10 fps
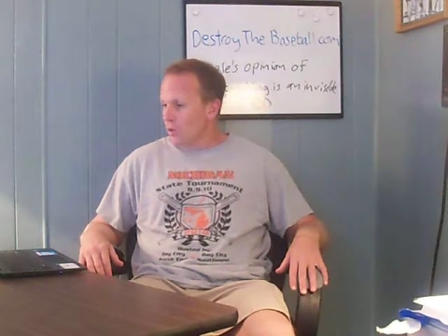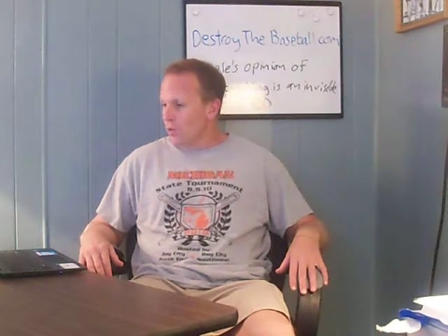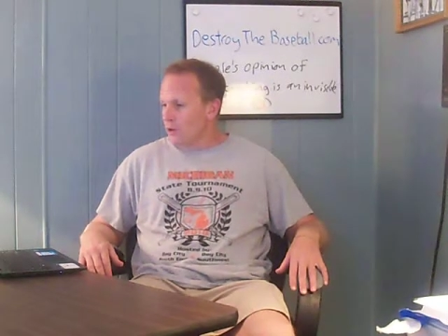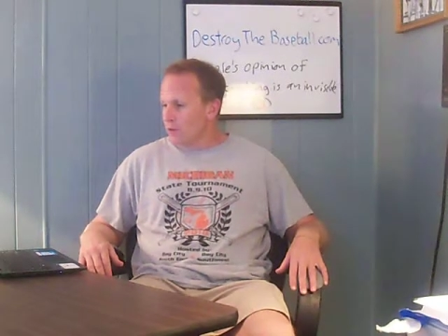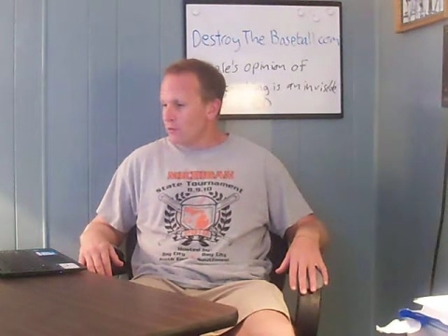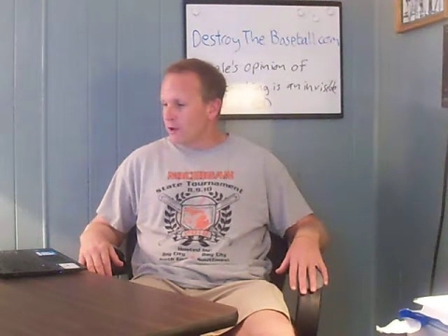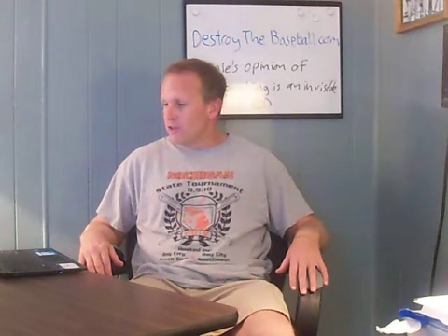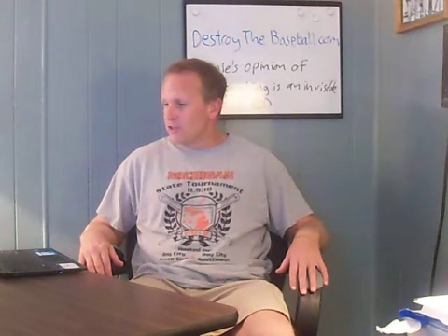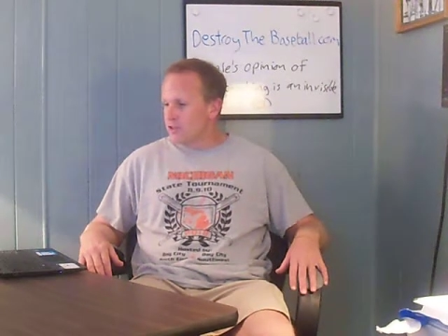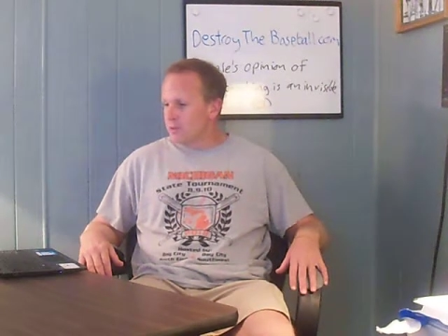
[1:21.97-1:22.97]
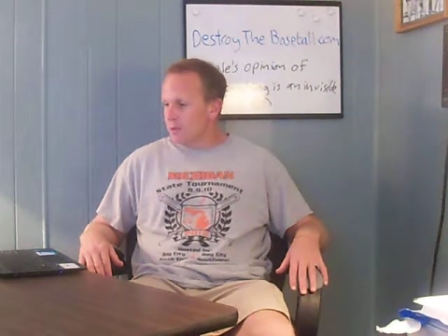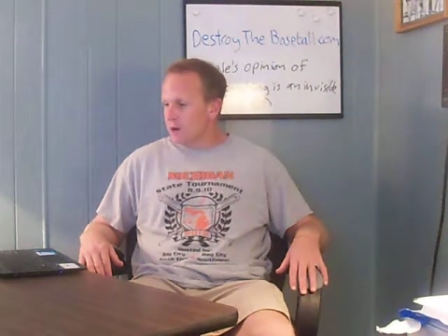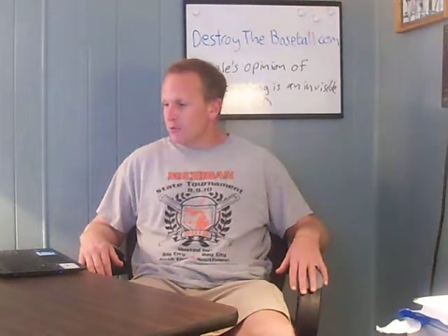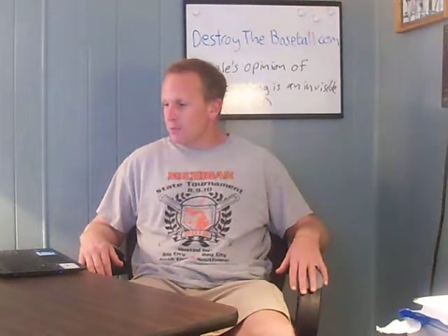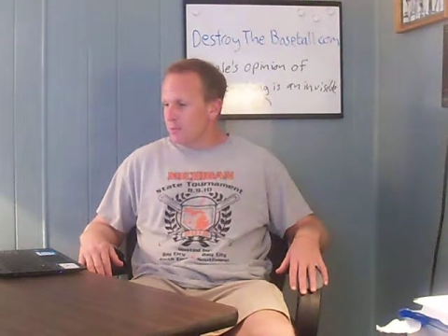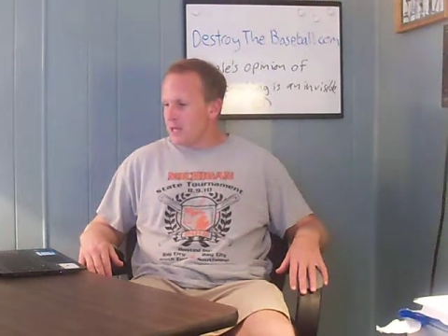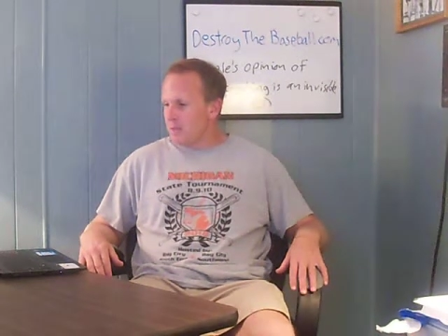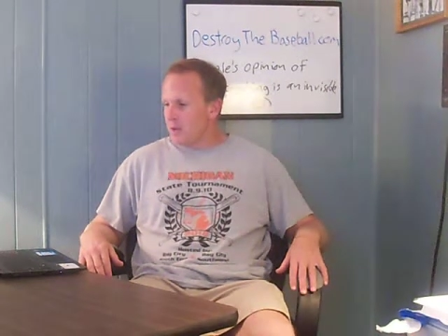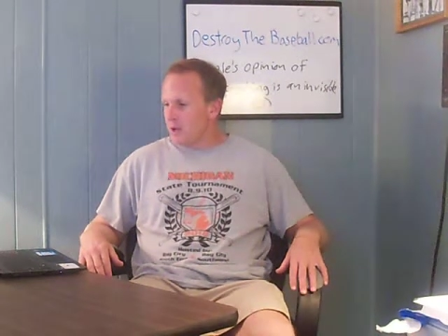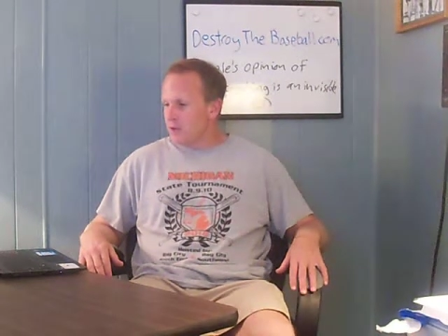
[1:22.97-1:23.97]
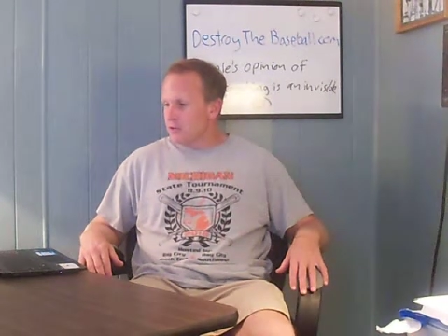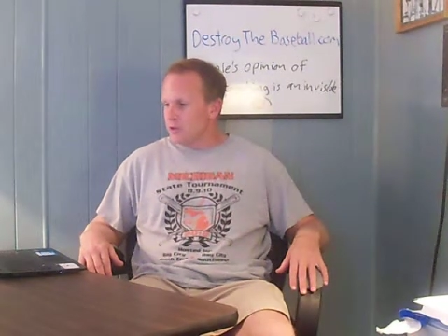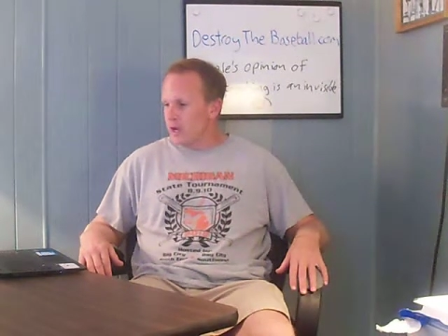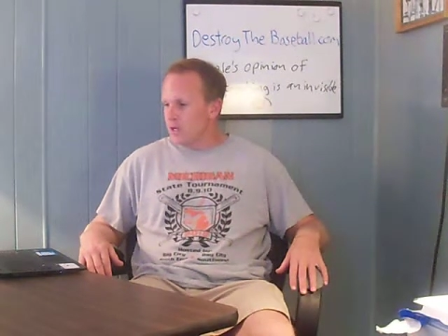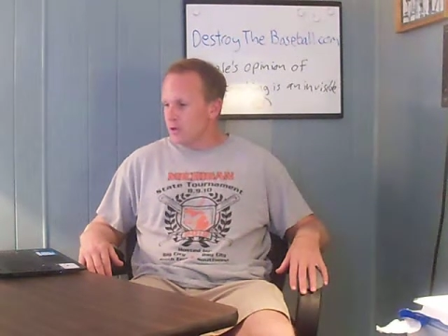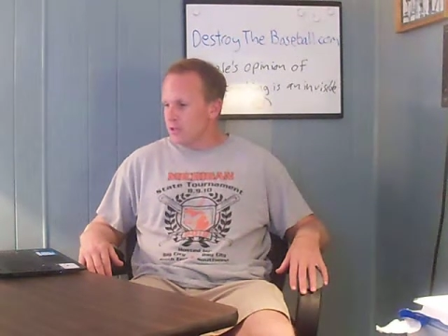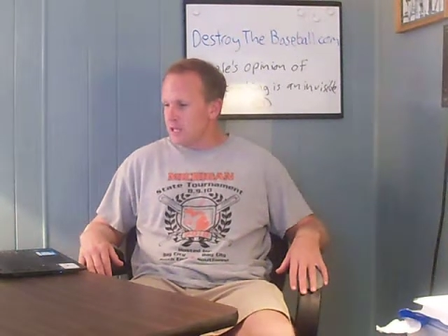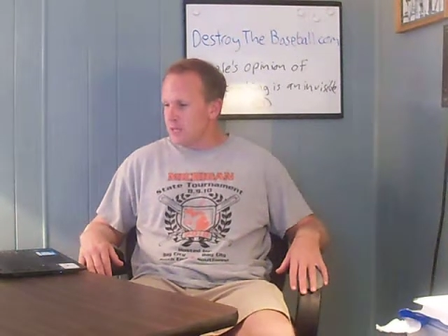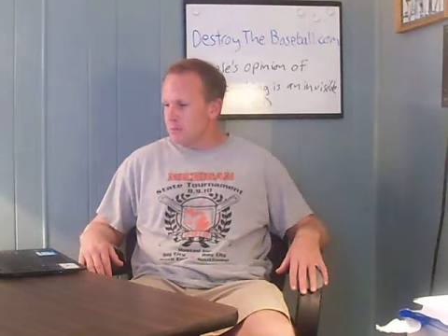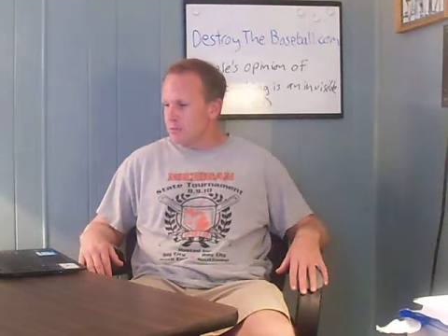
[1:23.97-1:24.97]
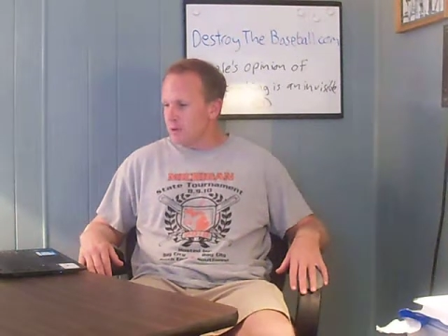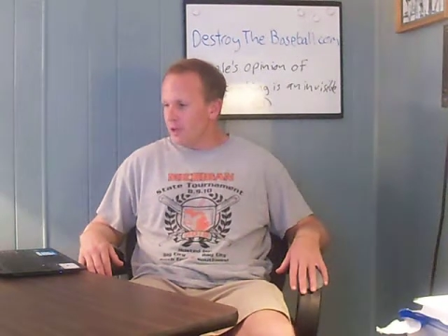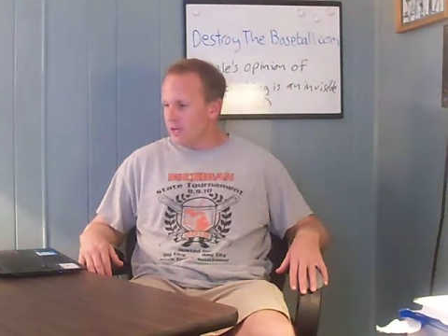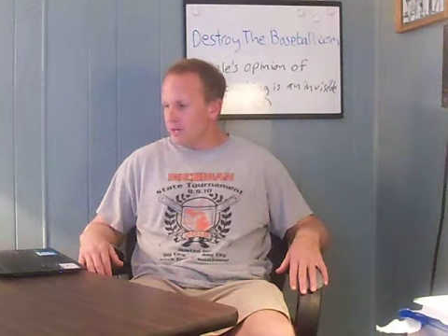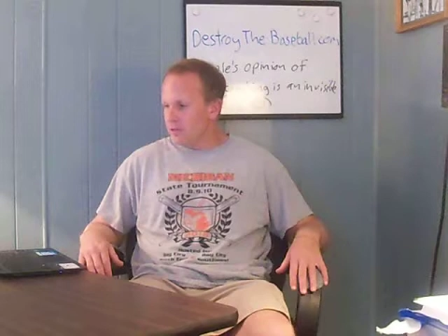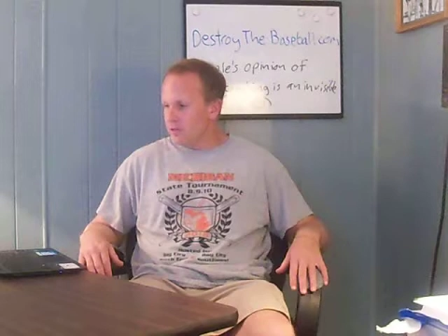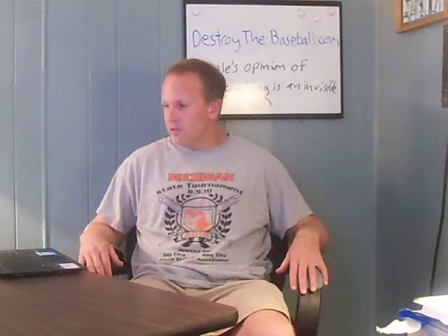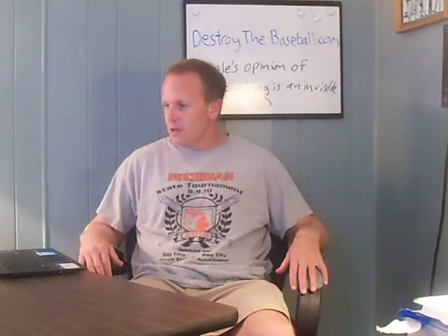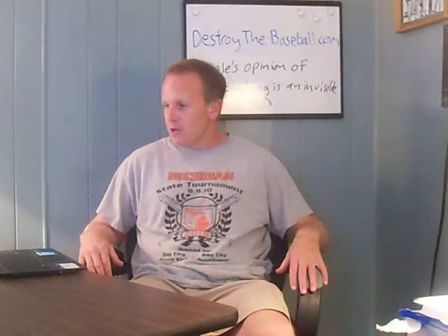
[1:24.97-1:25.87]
When you have criticism come from people outside your team's players,